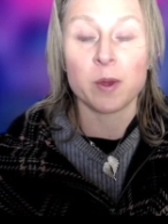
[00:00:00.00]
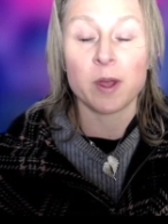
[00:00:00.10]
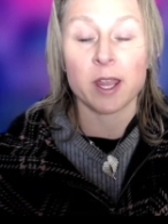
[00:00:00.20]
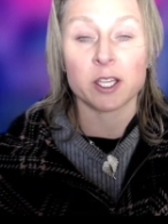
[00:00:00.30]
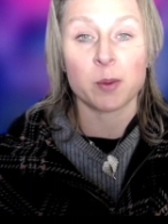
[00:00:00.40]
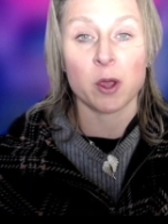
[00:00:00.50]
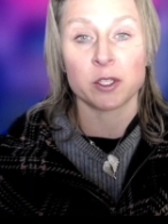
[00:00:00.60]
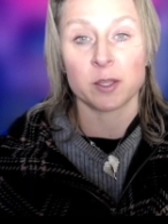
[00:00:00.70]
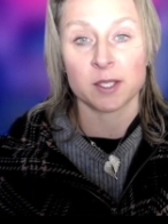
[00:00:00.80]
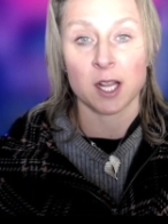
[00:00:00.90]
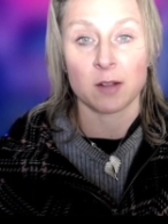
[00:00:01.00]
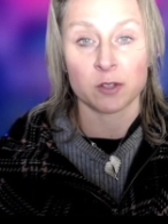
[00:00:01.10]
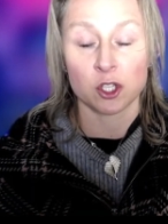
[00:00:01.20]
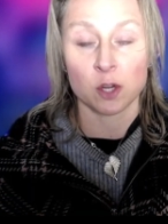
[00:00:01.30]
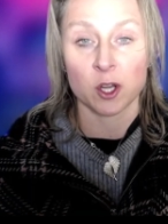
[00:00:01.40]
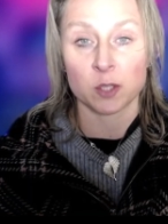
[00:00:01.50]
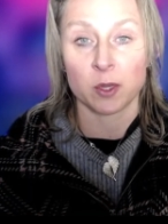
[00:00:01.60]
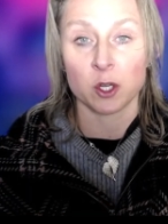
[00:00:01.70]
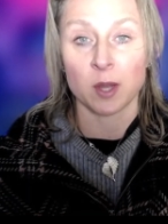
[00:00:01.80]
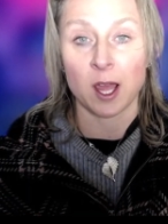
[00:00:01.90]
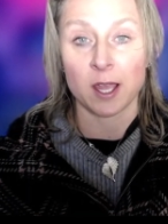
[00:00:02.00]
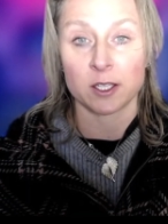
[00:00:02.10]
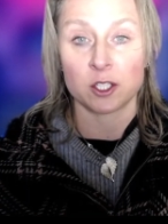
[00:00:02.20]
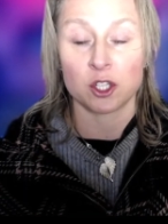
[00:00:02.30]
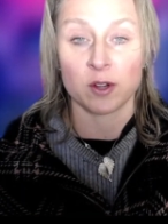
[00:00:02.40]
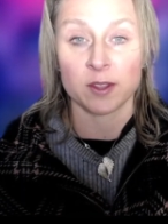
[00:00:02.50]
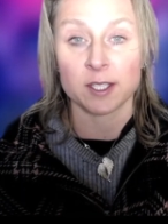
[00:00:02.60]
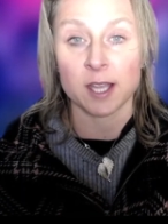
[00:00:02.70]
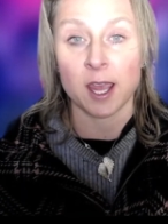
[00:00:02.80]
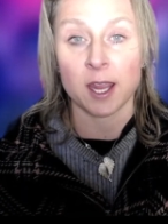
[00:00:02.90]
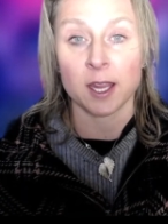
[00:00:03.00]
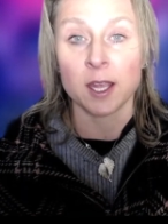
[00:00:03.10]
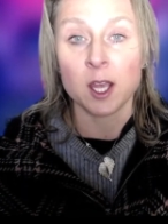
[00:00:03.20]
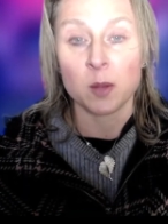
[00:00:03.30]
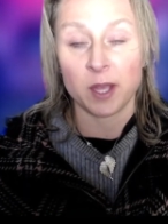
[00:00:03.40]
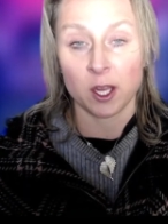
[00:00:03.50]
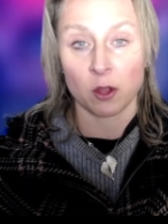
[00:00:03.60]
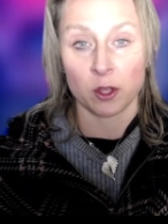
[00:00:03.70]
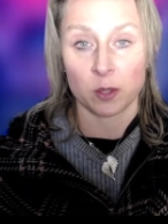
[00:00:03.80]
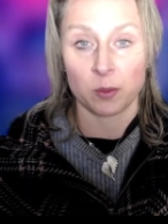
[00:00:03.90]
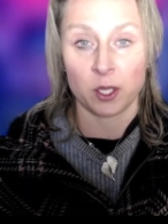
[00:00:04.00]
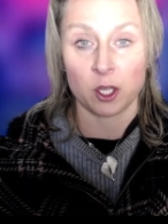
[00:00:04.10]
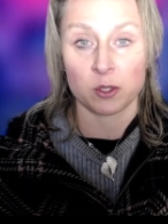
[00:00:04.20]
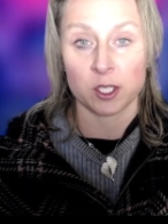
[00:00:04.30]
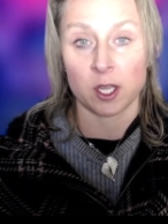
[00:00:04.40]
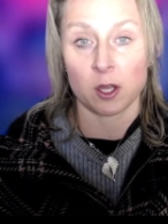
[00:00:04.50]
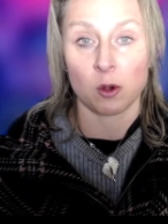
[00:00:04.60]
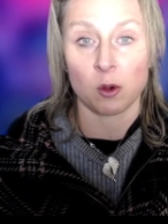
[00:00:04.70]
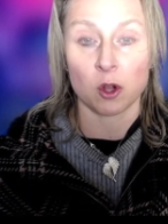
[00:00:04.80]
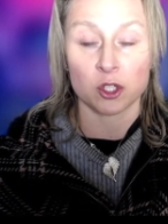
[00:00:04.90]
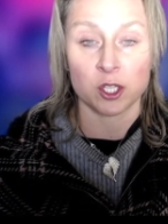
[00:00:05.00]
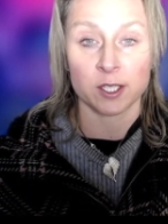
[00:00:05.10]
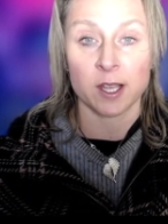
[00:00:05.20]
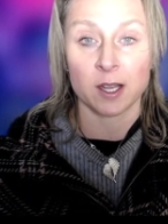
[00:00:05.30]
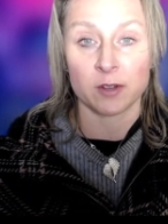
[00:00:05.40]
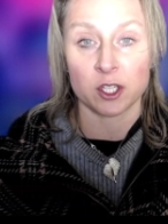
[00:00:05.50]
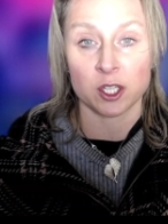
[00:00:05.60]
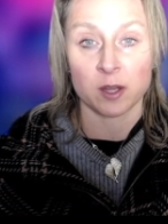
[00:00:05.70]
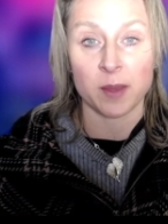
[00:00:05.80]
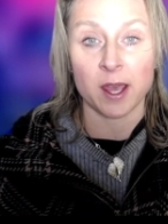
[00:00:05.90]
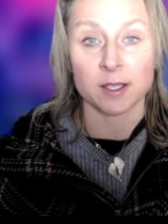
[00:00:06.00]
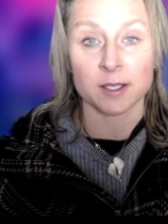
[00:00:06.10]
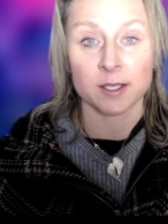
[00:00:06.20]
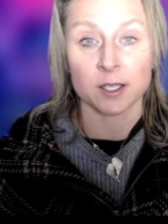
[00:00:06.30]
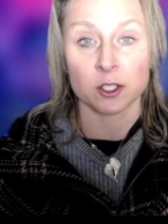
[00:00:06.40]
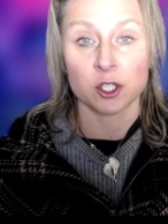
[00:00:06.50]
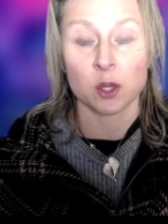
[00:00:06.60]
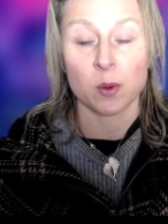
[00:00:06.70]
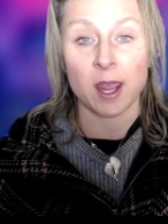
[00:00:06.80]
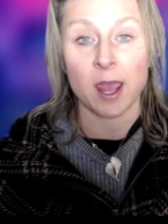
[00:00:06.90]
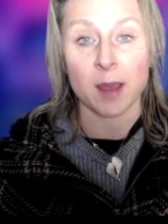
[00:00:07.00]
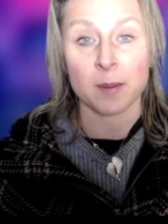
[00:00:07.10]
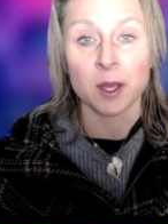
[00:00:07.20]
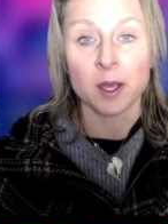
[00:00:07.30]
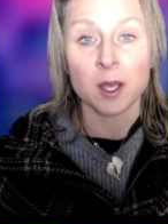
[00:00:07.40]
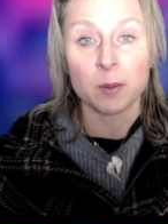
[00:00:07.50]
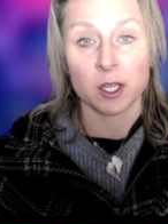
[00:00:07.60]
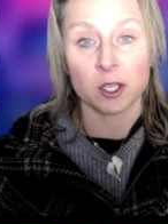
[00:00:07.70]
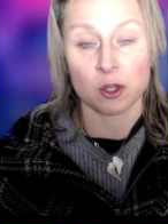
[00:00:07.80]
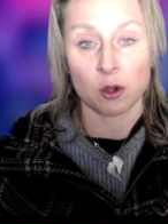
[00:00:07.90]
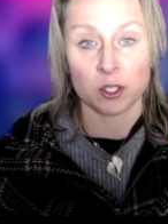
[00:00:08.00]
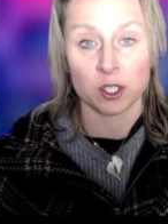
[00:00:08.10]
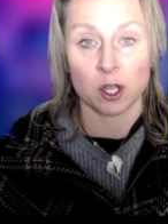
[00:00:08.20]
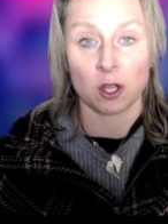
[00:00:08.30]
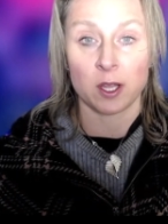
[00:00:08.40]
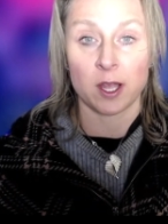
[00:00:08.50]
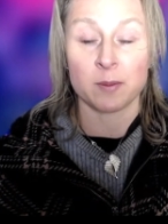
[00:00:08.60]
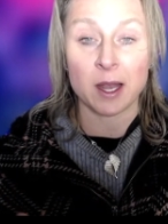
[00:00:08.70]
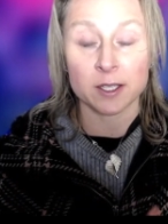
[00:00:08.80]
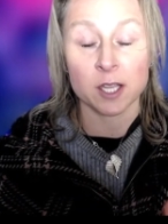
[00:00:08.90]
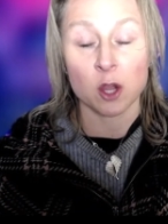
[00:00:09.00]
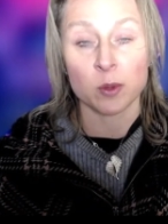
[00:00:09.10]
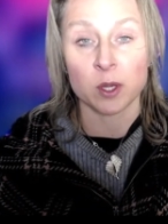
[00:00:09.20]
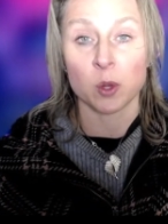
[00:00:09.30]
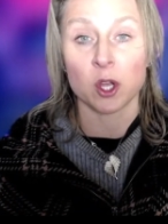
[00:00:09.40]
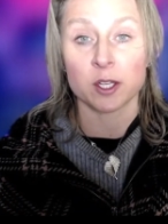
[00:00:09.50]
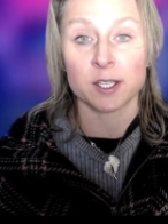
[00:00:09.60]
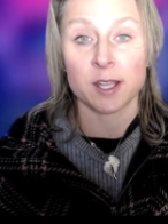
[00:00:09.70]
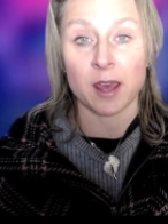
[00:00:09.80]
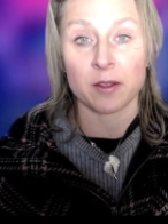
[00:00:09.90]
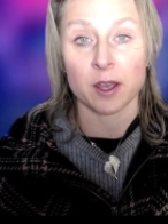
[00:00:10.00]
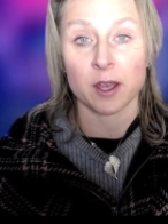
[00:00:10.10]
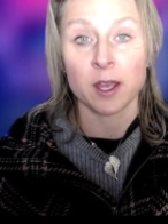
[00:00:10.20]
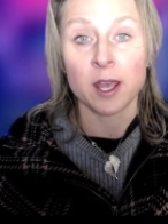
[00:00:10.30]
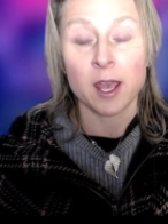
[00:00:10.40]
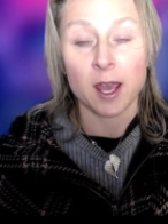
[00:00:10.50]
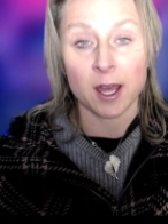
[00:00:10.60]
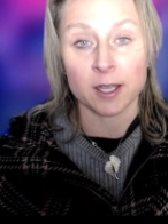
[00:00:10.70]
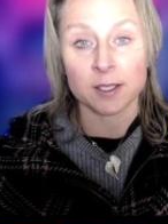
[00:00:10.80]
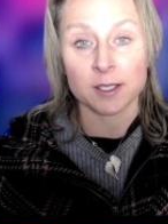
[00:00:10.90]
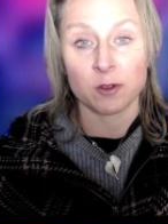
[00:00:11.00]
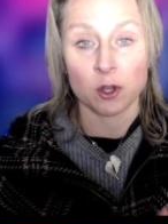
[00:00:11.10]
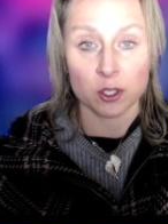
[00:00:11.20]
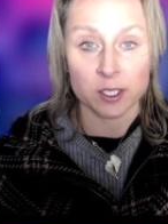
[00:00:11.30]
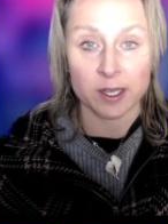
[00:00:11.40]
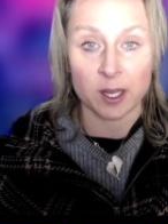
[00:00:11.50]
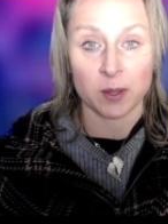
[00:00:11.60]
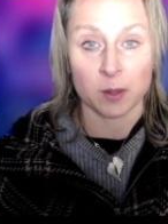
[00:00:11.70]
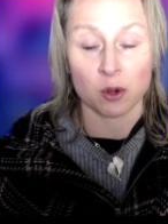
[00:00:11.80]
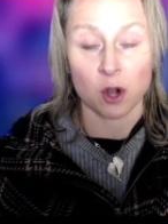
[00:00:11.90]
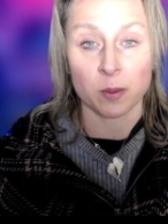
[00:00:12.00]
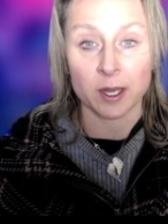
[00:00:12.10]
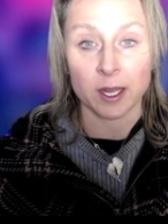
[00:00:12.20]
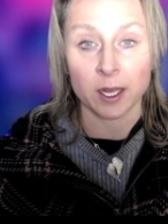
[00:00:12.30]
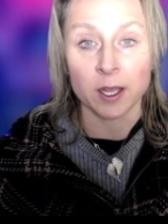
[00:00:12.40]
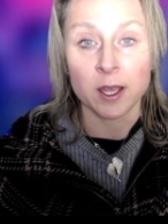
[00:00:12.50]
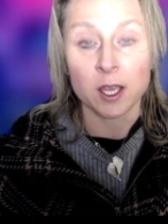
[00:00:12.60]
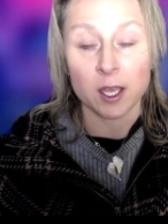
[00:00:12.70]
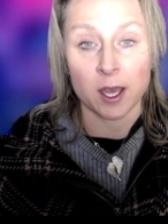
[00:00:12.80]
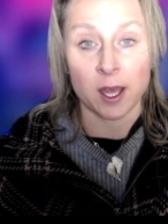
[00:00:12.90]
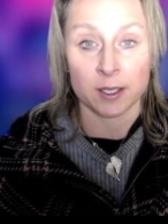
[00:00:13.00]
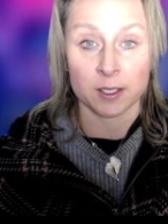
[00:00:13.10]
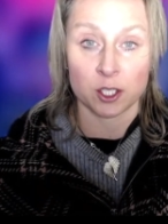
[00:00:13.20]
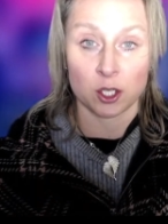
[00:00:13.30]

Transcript: exposing themselves to too much blue light during the day, being on the computer or watching television in bed until 2 a.m. because cortisol and melatonin work together. And if you're not sleeping properly and